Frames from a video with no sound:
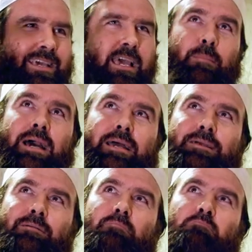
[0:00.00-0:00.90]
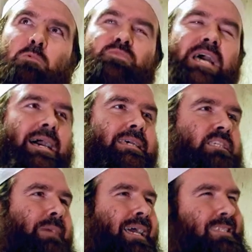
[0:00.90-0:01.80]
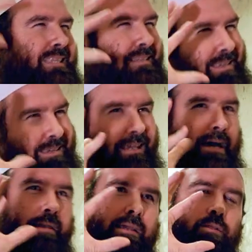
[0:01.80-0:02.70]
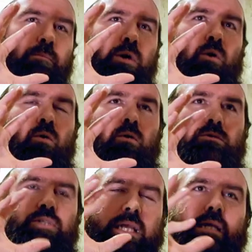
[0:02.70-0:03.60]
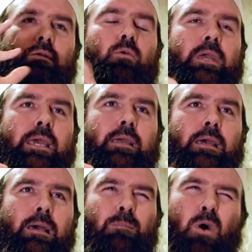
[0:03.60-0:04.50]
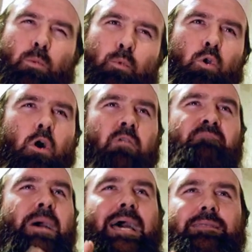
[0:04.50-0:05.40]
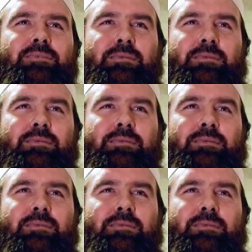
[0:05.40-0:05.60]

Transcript: Am I mumtaz, I'm excellent, yani in the middle, jade, okay, maqbul, or I'm bad?